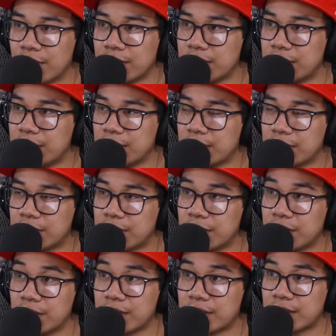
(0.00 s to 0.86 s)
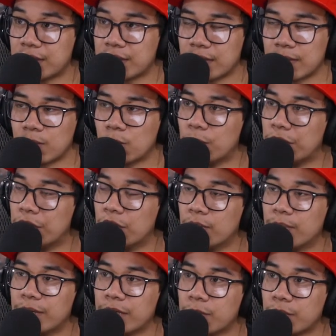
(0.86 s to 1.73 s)
she listens when
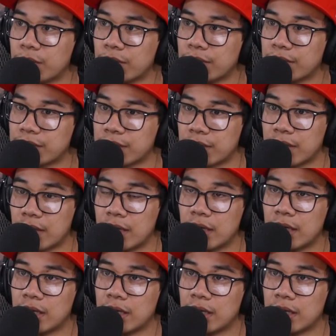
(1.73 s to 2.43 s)
nobody would listen